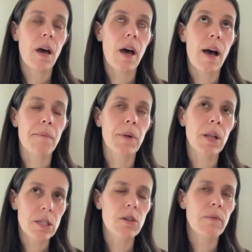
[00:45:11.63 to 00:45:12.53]

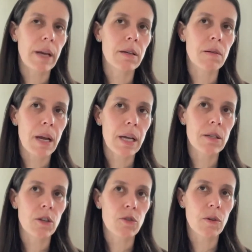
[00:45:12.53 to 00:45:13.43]
cluster
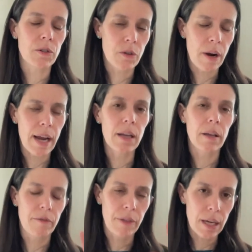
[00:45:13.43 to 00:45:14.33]
randomized controlled trial of